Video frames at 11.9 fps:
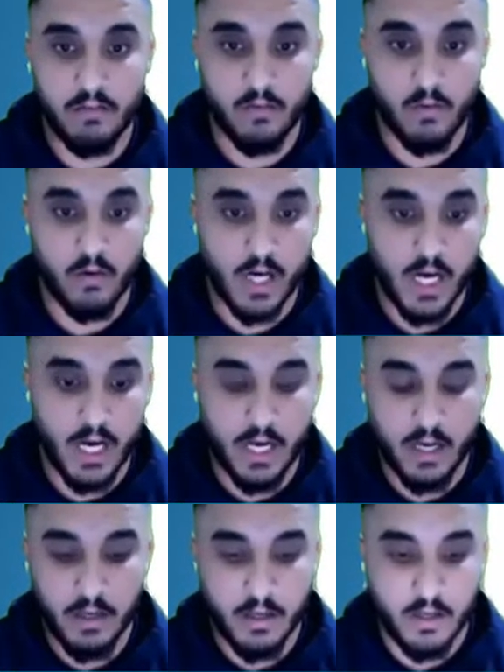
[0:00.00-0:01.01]

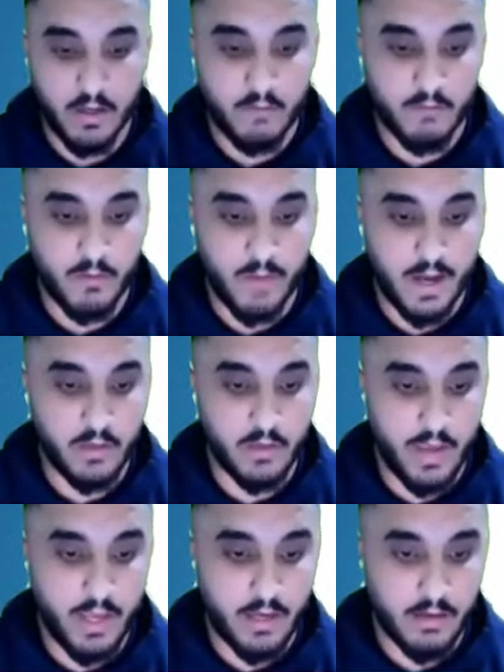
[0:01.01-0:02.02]
for my
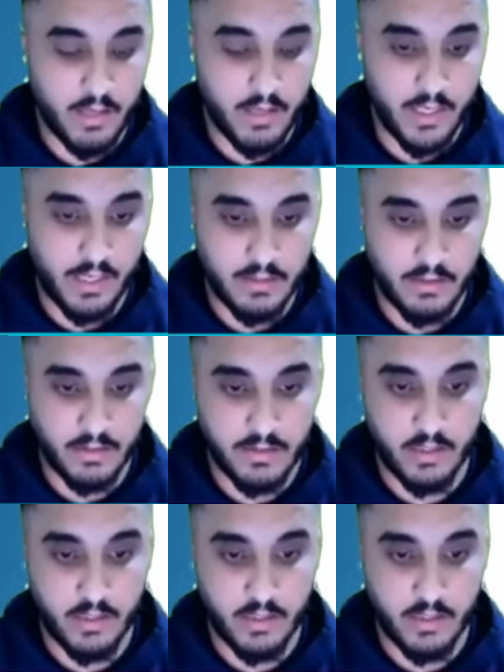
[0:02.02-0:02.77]
domain, and as you can see over